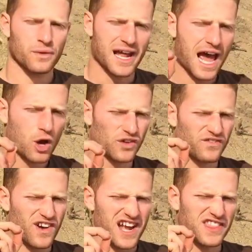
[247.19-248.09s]
but how to
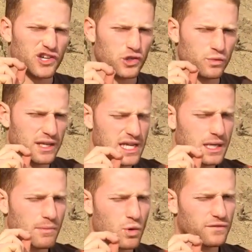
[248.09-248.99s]
find their
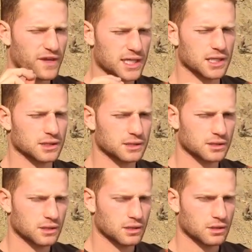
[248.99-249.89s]
unique motivations